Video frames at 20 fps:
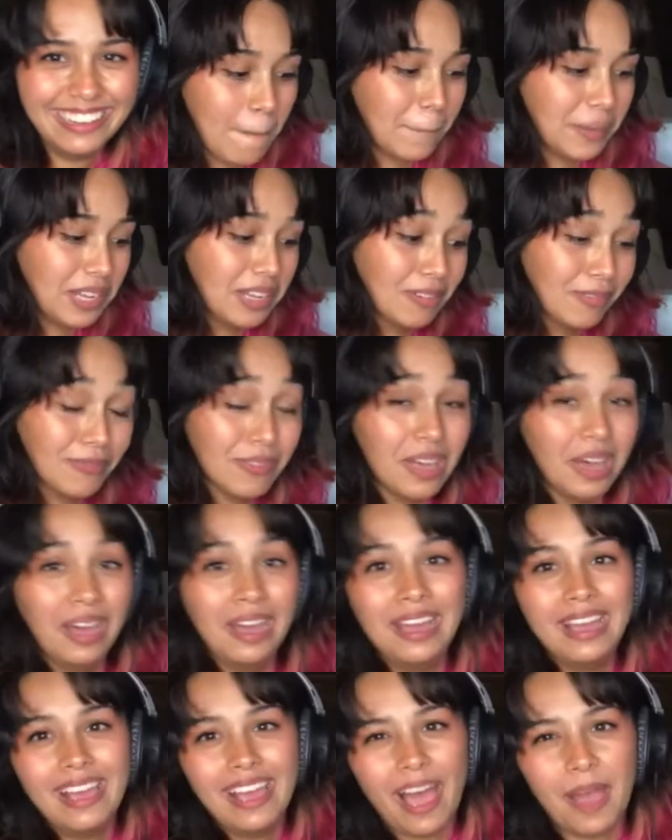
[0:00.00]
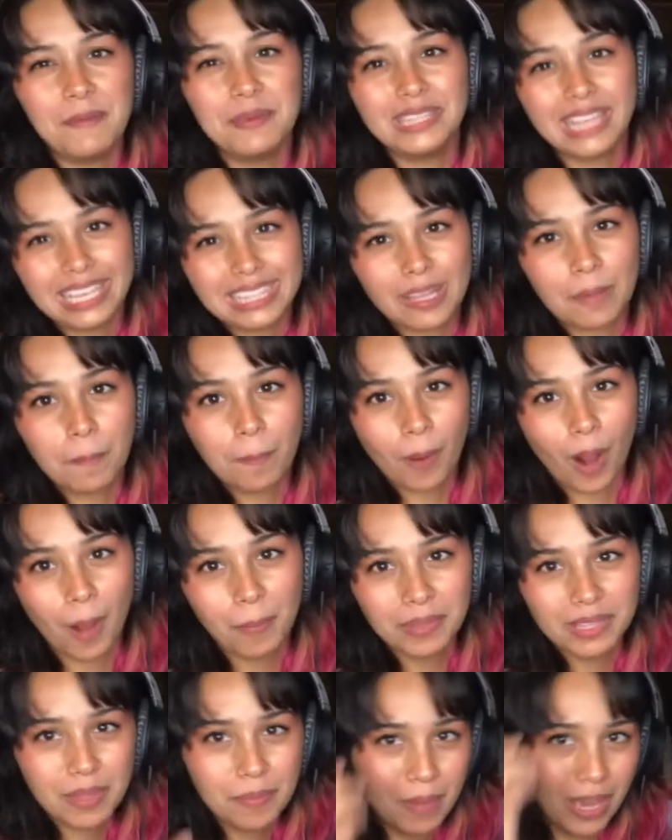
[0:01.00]
But I mean, like
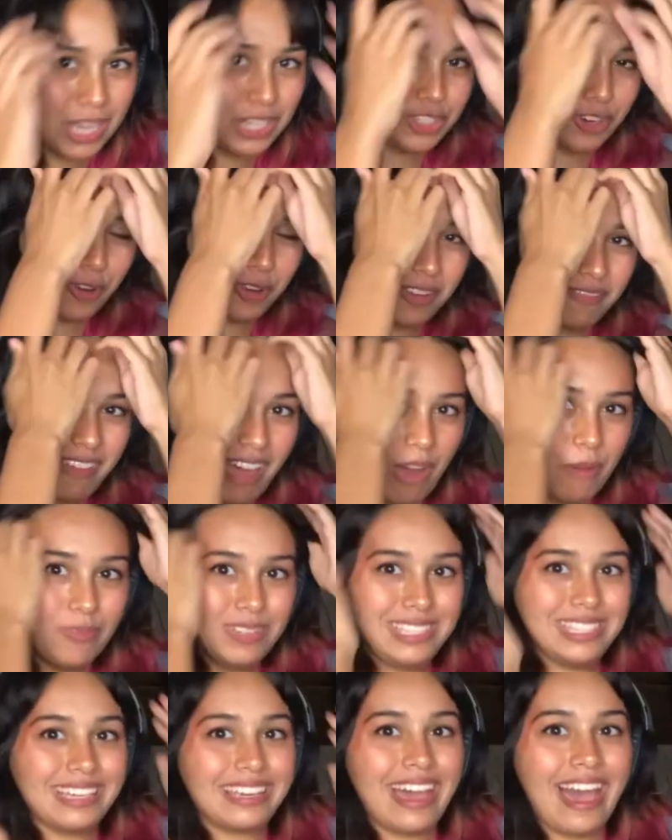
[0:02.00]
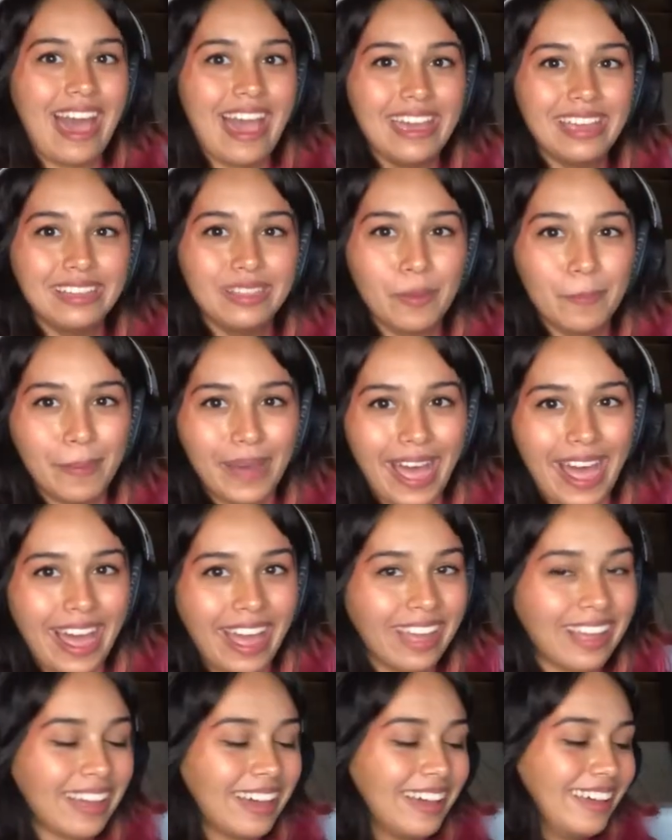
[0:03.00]
probably the main joke of that was the guy in the
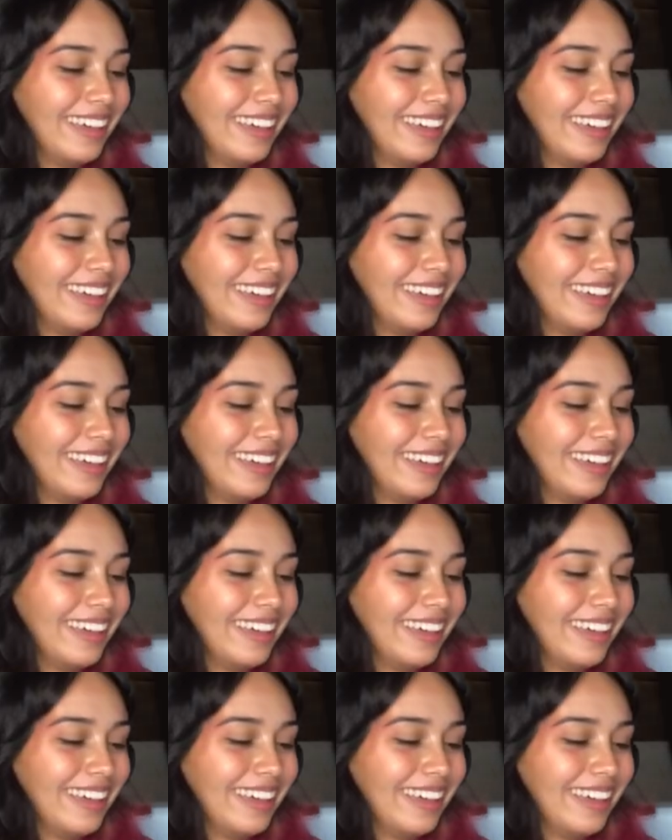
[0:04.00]
back.